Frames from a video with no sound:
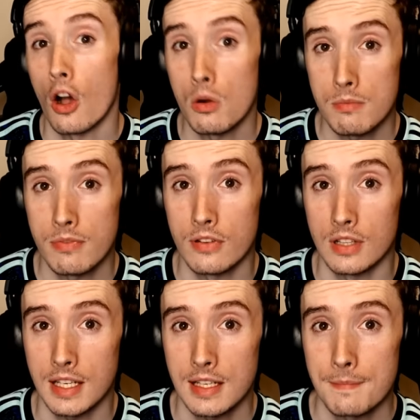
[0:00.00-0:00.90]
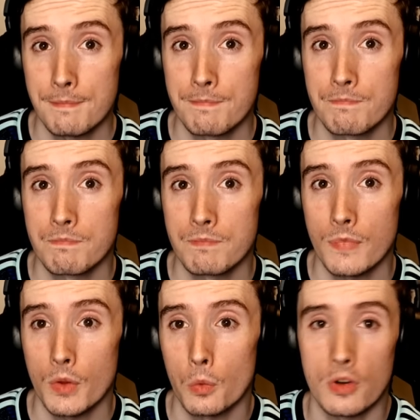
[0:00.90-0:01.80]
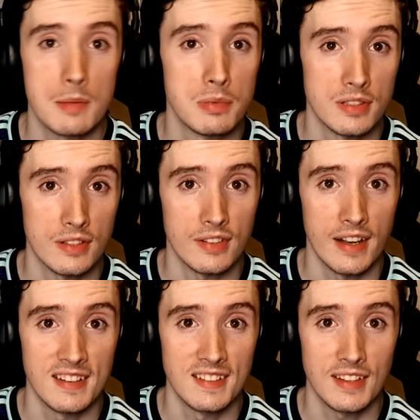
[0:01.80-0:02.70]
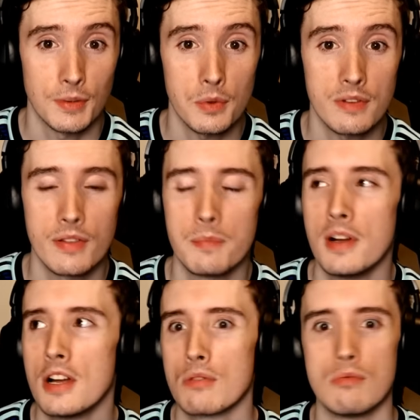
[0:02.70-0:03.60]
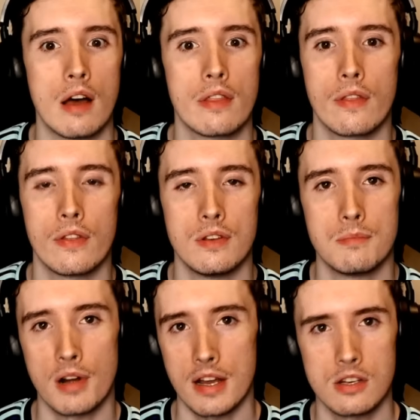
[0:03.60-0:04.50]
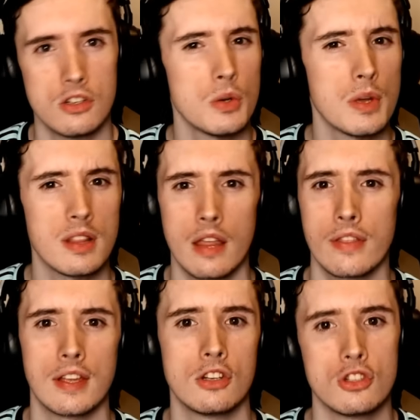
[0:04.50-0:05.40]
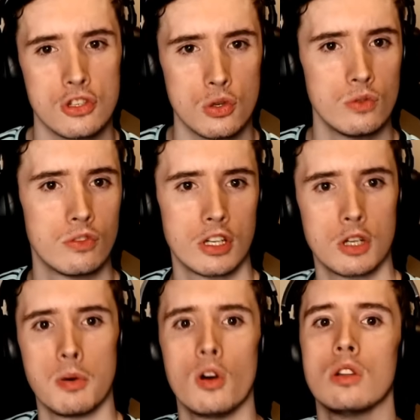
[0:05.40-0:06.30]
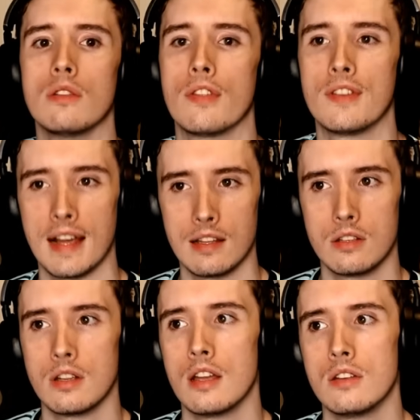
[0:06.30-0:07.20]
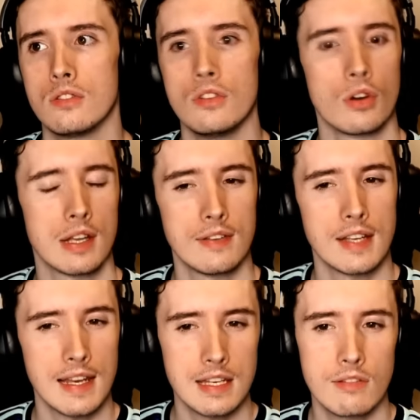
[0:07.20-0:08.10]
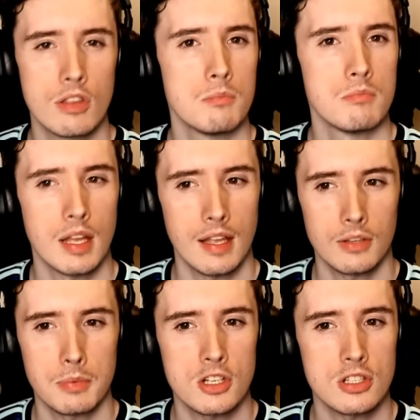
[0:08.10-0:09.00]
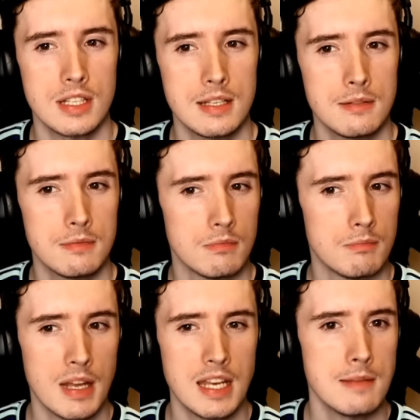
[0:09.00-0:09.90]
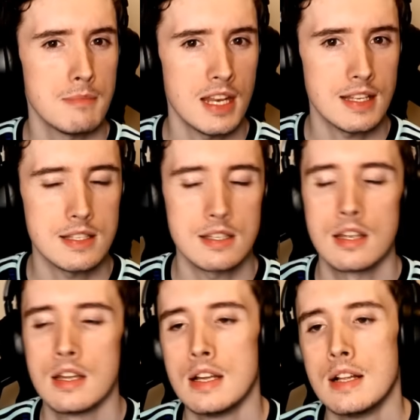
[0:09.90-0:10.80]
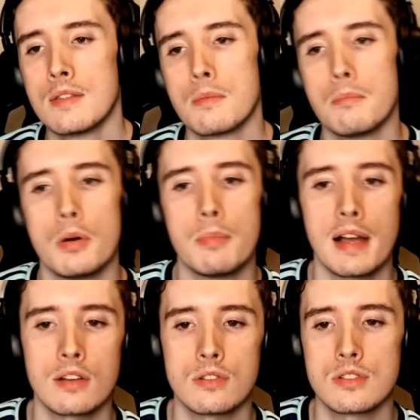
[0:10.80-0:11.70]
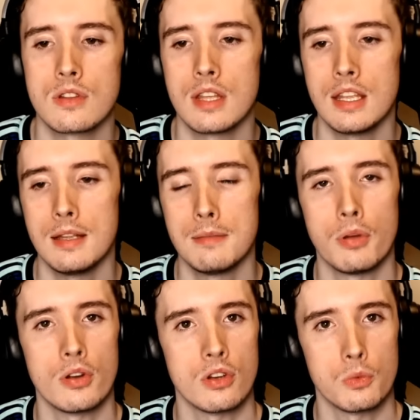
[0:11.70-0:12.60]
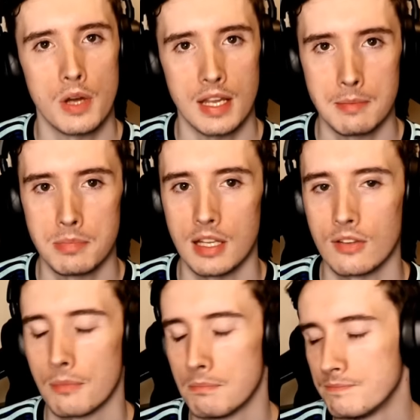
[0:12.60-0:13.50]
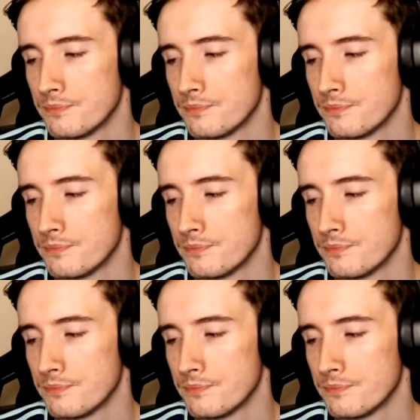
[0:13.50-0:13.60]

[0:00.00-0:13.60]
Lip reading: Hopefully, we're able to side at least one of them, rather than Brighton doing their thing and just hoovering up all of the talent and not giving any of them especially many minutes. But back onto the point on where he plays.